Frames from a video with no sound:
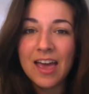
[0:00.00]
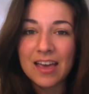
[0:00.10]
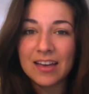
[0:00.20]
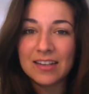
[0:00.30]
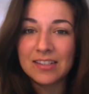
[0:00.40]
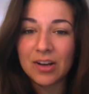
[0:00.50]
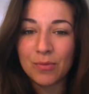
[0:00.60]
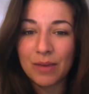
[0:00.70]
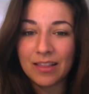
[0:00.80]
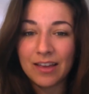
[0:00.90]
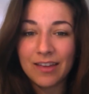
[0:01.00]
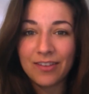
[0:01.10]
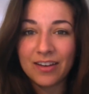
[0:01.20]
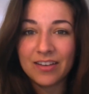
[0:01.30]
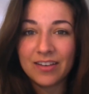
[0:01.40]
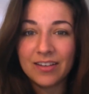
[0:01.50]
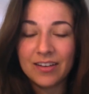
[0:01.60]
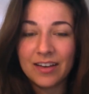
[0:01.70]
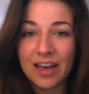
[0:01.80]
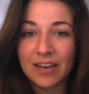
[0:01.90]
And all my life I
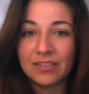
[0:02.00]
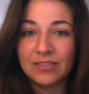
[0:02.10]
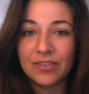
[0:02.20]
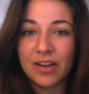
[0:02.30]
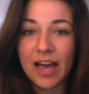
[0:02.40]
have